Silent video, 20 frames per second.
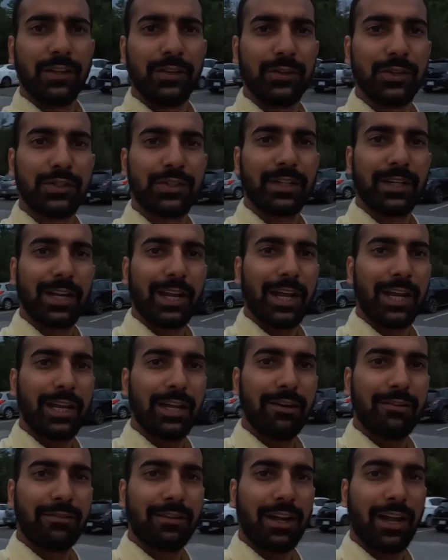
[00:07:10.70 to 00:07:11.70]
Just
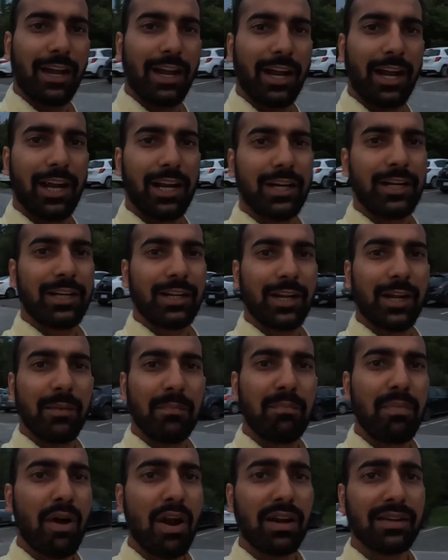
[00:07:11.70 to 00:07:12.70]
arrived at uh,
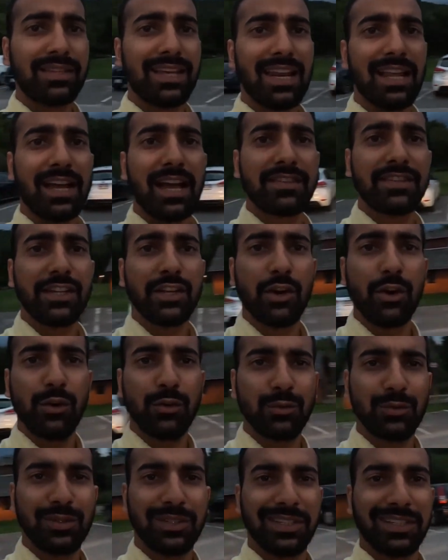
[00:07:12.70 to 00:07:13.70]
Parc de la
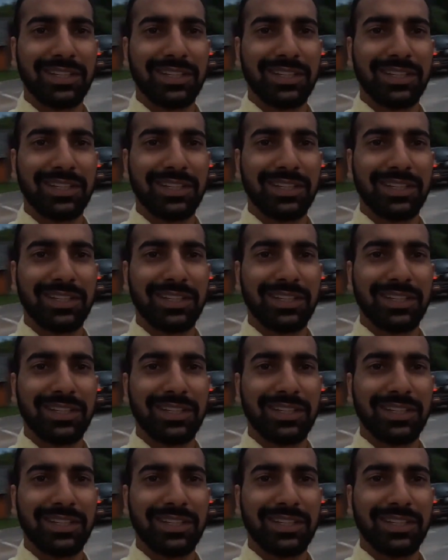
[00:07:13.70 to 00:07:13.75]
Gatineau.